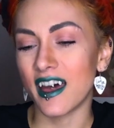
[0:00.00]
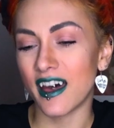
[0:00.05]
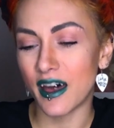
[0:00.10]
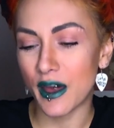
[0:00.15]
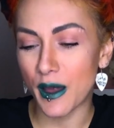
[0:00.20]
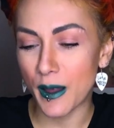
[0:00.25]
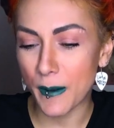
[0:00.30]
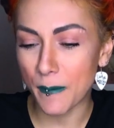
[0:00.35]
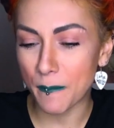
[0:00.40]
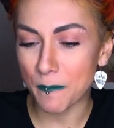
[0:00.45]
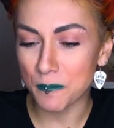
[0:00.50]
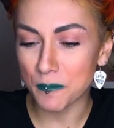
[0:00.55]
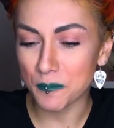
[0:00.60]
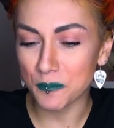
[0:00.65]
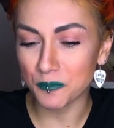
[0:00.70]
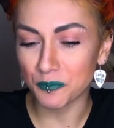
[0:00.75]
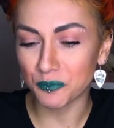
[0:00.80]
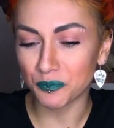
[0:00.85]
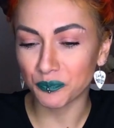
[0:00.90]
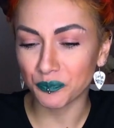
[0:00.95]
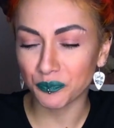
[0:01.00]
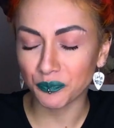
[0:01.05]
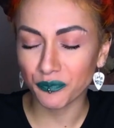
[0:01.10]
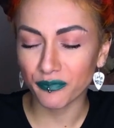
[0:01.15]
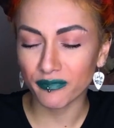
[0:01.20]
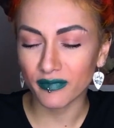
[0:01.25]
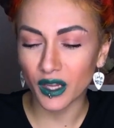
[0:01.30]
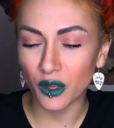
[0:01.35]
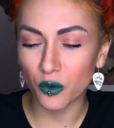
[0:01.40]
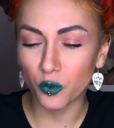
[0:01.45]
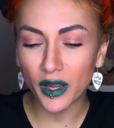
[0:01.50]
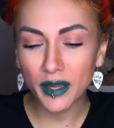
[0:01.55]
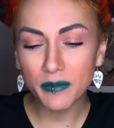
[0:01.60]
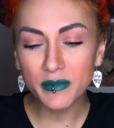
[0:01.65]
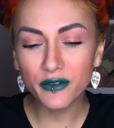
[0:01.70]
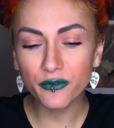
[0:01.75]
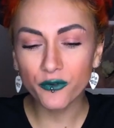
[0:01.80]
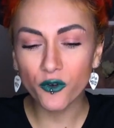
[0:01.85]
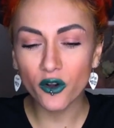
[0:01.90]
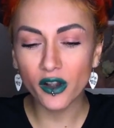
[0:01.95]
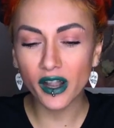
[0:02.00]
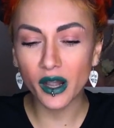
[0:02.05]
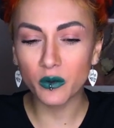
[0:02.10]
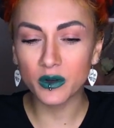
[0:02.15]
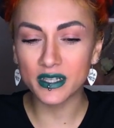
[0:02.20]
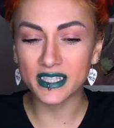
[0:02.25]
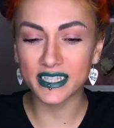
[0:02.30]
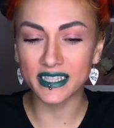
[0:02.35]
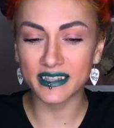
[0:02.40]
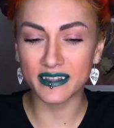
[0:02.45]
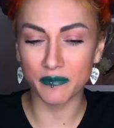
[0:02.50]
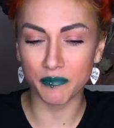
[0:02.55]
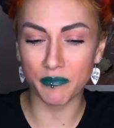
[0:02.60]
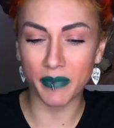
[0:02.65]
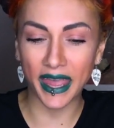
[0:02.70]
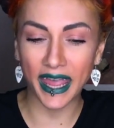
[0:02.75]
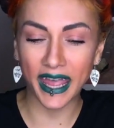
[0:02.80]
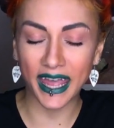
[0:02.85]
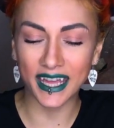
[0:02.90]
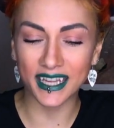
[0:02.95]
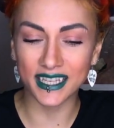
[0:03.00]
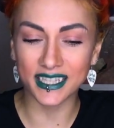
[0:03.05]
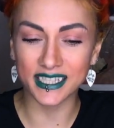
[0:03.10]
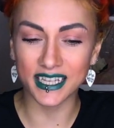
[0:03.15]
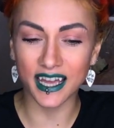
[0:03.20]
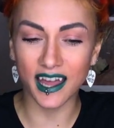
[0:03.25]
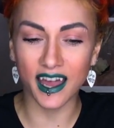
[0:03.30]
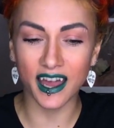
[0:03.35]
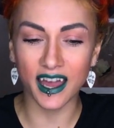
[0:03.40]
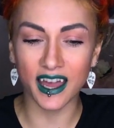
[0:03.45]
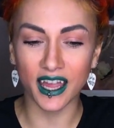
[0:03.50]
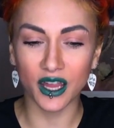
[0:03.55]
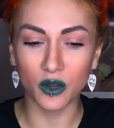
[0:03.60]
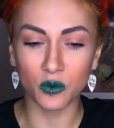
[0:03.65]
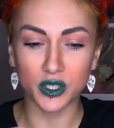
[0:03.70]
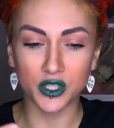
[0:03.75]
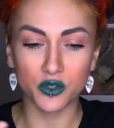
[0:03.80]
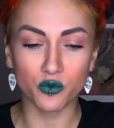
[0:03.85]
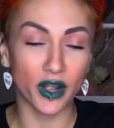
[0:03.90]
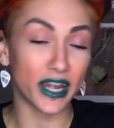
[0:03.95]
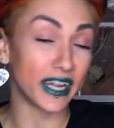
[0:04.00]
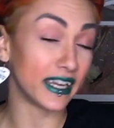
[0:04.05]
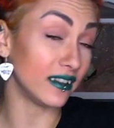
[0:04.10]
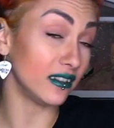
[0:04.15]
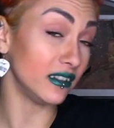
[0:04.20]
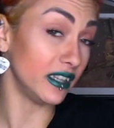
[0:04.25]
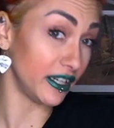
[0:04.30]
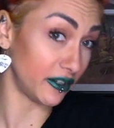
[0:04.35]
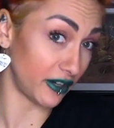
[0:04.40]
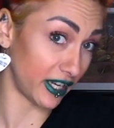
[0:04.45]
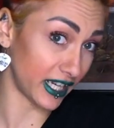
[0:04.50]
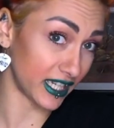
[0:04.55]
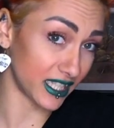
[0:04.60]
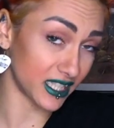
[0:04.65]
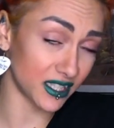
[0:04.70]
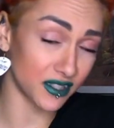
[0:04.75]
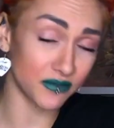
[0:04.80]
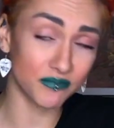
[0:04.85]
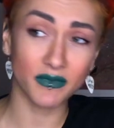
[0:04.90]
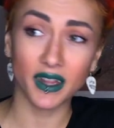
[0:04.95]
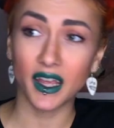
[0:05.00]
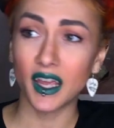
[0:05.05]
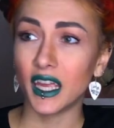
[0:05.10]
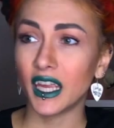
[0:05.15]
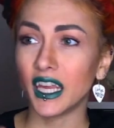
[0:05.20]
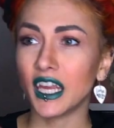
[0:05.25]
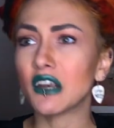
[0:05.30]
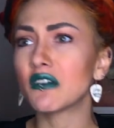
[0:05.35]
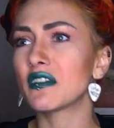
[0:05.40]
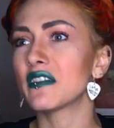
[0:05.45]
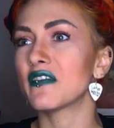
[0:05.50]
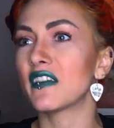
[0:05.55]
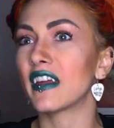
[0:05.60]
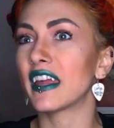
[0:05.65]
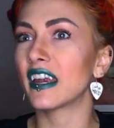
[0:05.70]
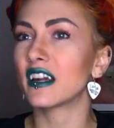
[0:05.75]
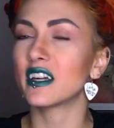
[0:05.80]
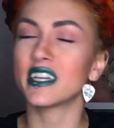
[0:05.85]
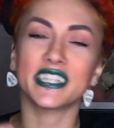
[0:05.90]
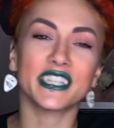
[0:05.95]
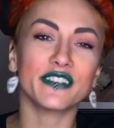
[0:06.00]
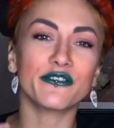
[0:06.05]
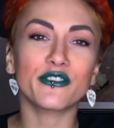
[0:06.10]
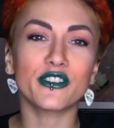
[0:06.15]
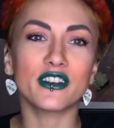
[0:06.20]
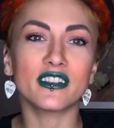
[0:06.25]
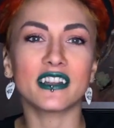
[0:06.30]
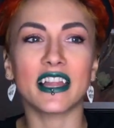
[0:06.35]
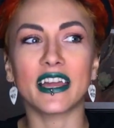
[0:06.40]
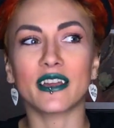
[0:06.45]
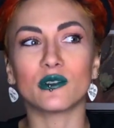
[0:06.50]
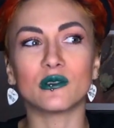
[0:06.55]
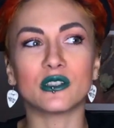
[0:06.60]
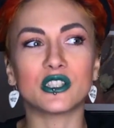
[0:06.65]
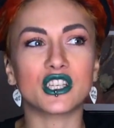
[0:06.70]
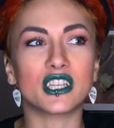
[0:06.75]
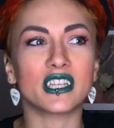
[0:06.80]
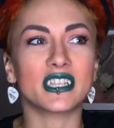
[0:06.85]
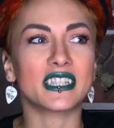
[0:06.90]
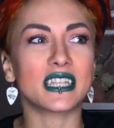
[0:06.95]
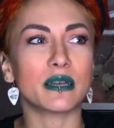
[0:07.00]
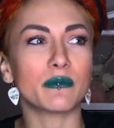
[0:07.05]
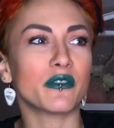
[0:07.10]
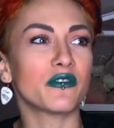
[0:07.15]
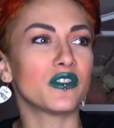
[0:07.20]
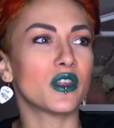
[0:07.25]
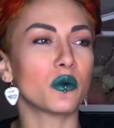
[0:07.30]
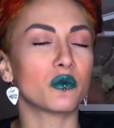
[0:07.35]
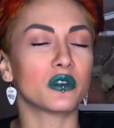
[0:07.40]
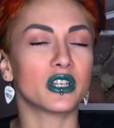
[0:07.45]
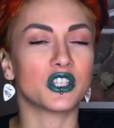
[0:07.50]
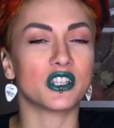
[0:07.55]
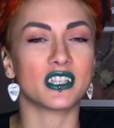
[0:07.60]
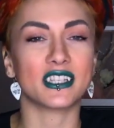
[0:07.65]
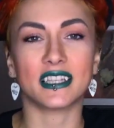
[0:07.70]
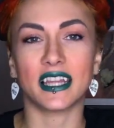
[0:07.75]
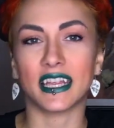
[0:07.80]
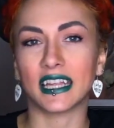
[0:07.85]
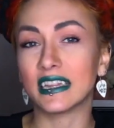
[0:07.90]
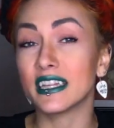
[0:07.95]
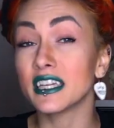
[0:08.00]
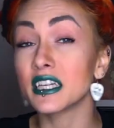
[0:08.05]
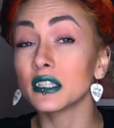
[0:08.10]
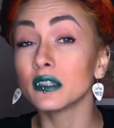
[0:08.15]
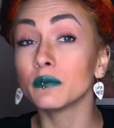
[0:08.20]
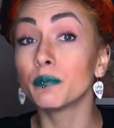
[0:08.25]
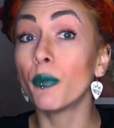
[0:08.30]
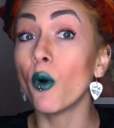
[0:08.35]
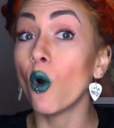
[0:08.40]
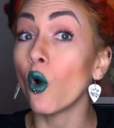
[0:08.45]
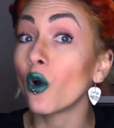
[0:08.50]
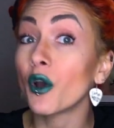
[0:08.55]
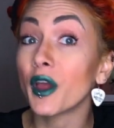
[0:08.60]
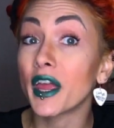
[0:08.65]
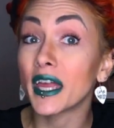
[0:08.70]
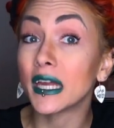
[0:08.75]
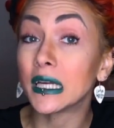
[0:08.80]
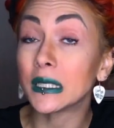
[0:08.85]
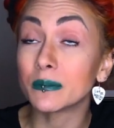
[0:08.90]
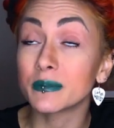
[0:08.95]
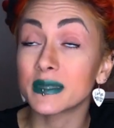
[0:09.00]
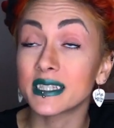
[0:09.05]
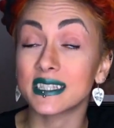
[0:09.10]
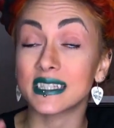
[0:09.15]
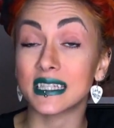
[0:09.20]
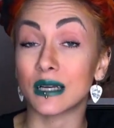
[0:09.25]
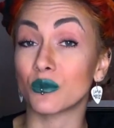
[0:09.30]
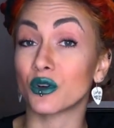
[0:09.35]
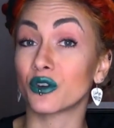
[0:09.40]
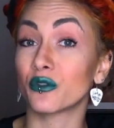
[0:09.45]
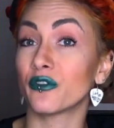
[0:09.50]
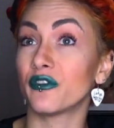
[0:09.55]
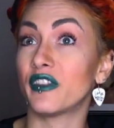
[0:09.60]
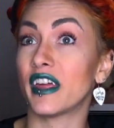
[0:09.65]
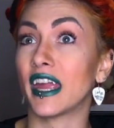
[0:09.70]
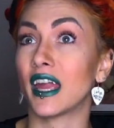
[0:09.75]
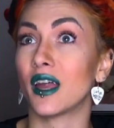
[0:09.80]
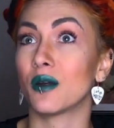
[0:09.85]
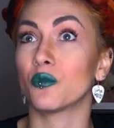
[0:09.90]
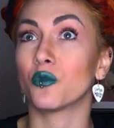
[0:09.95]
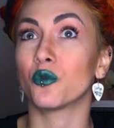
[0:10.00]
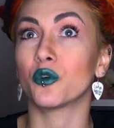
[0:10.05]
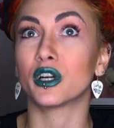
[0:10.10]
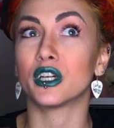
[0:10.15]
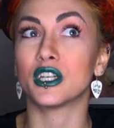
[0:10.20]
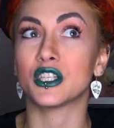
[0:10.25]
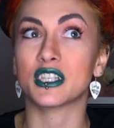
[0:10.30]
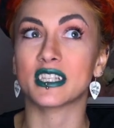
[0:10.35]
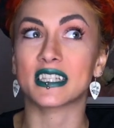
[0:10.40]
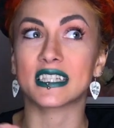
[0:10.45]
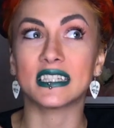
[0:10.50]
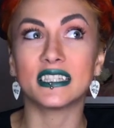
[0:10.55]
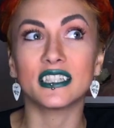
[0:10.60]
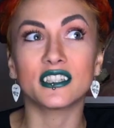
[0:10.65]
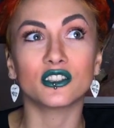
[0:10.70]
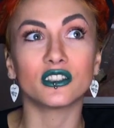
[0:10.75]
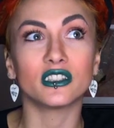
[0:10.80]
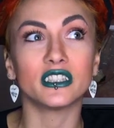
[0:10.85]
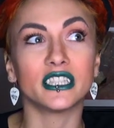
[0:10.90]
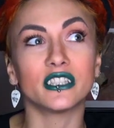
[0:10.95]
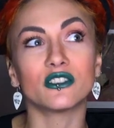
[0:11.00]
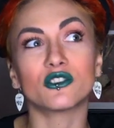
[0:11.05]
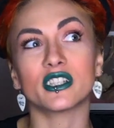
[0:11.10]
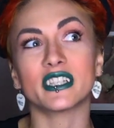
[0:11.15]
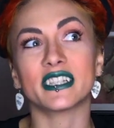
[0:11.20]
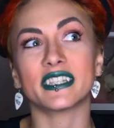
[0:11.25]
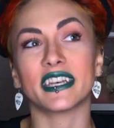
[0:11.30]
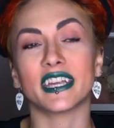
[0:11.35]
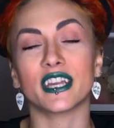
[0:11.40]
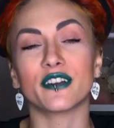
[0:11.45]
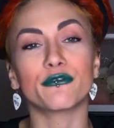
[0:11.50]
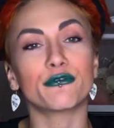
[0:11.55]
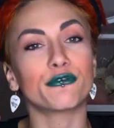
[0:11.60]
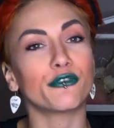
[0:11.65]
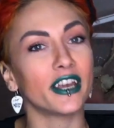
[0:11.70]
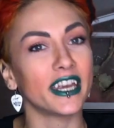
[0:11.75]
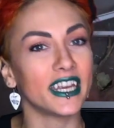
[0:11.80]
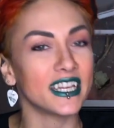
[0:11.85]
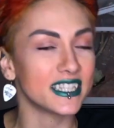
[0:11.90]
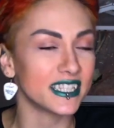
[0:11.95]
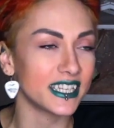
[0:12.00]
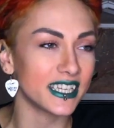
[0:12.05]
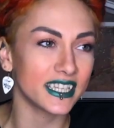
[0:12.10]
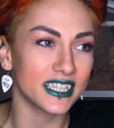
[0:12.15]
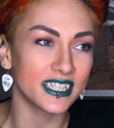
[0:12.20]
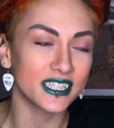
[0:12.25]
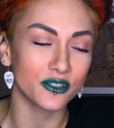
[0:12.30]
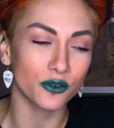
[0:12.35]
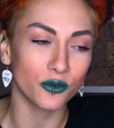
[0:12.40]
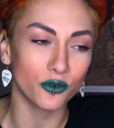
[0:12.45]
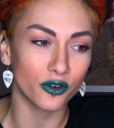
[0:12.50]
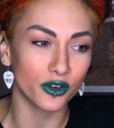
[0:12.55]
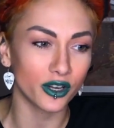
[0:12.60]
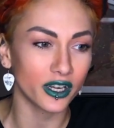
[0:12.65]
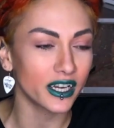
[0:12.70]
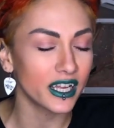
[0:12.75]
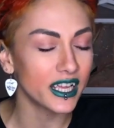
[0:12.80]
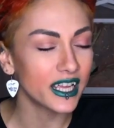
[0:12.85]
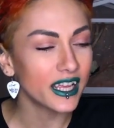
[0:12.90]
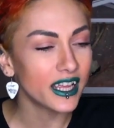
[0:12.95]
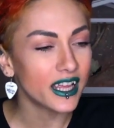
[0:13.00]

Um, way before I was in the band, I was writing lyrics here and there in different languages. Some of them were just like little poems, some of them were just little interesting phrases or